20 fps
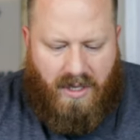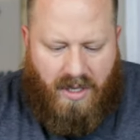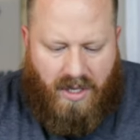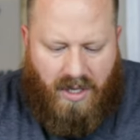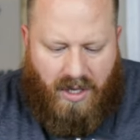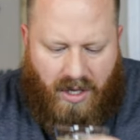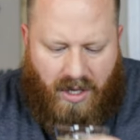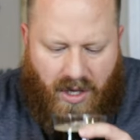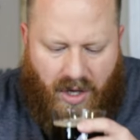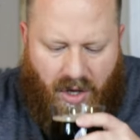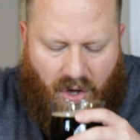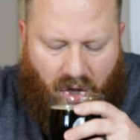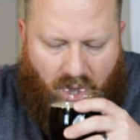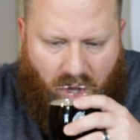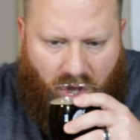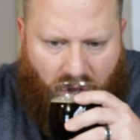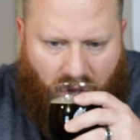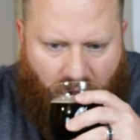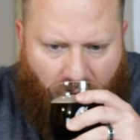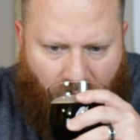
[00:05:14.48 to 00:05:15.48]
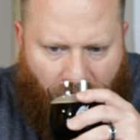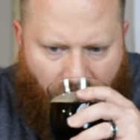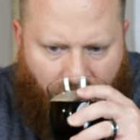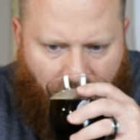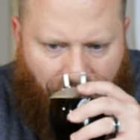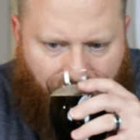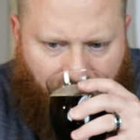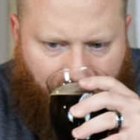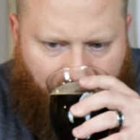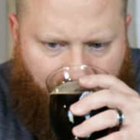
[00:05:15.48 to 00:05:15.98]

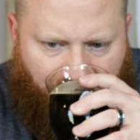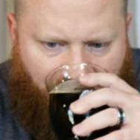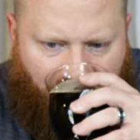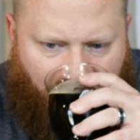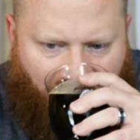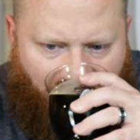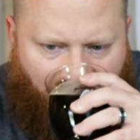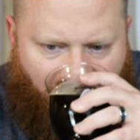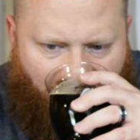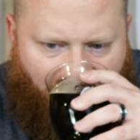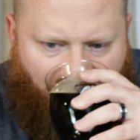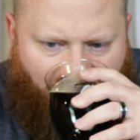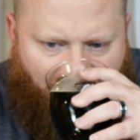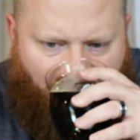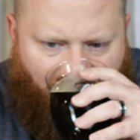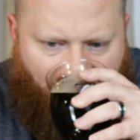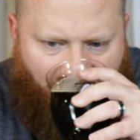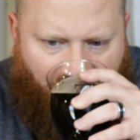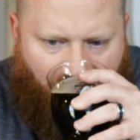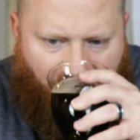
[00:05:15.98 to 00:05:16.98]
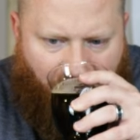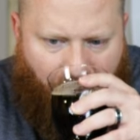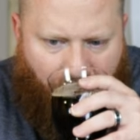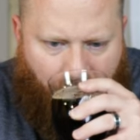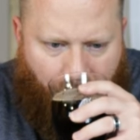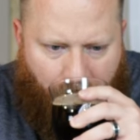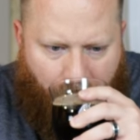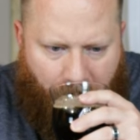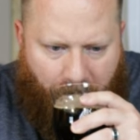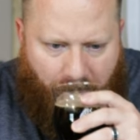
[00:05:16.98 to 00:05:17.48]

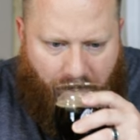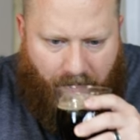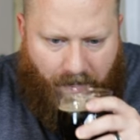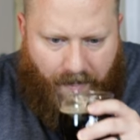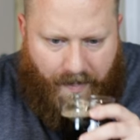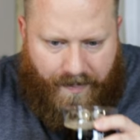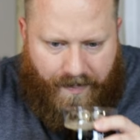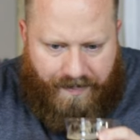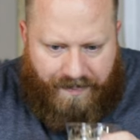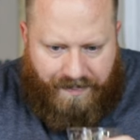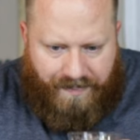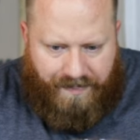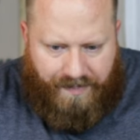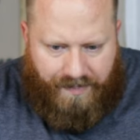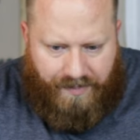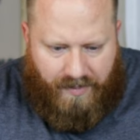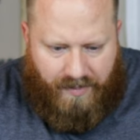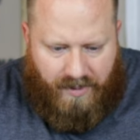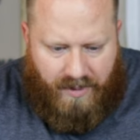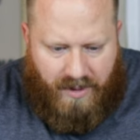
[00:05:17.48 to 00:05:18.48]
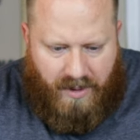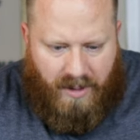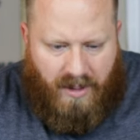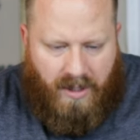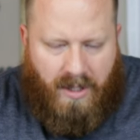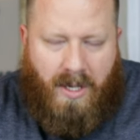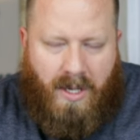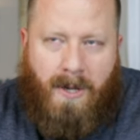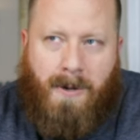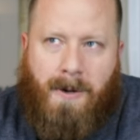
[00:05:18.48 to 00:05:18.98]

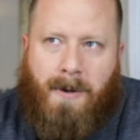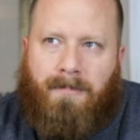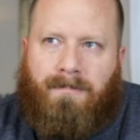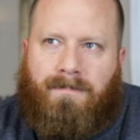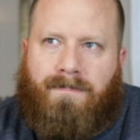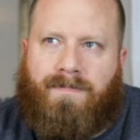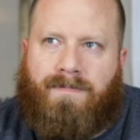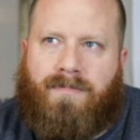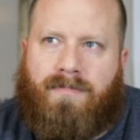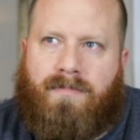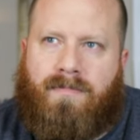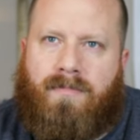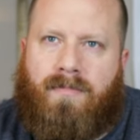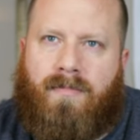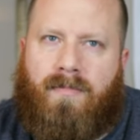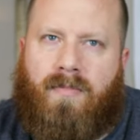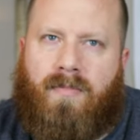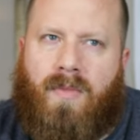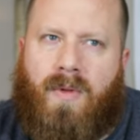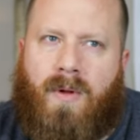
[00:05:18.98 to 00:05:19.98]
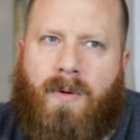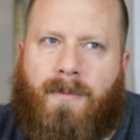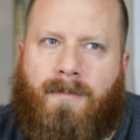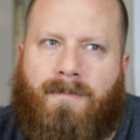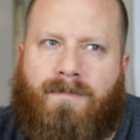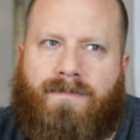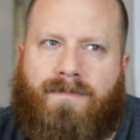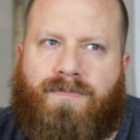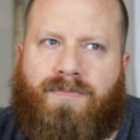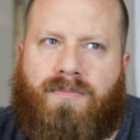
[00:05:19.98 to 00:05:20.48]

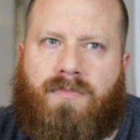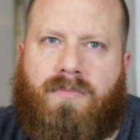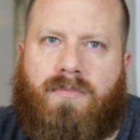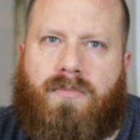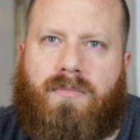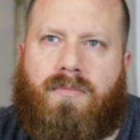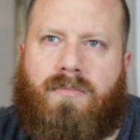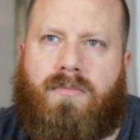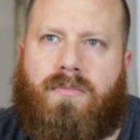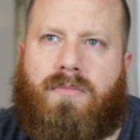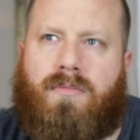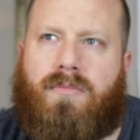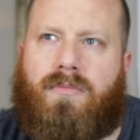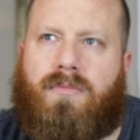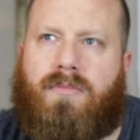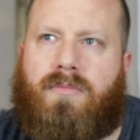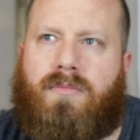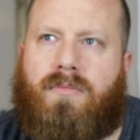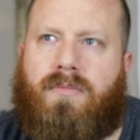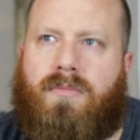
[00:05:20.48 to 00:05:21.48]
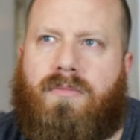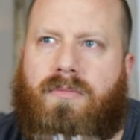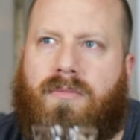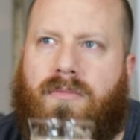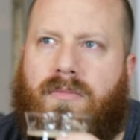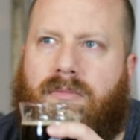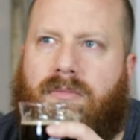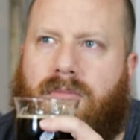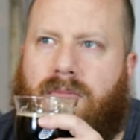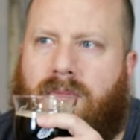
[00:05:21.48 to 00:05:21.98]

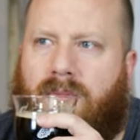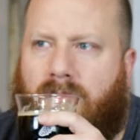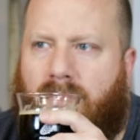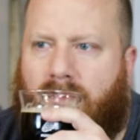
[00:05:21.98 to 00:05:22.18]
[no speech]